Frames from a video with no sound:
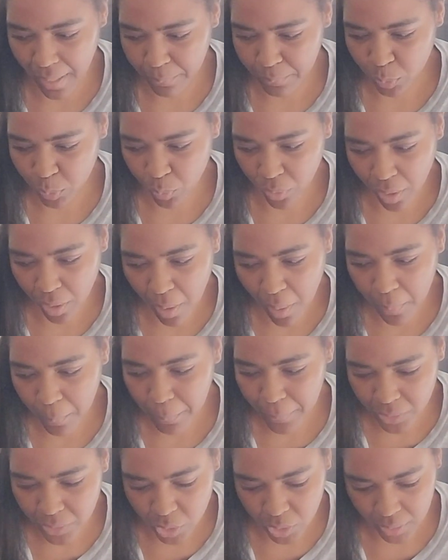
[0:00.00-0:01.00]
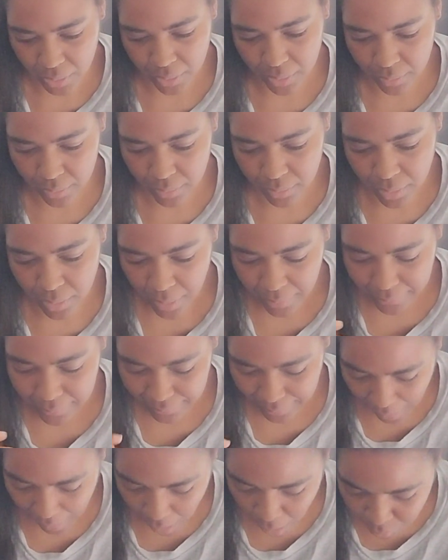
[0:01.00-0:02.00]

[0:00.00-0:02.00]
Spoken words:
We're on missions to help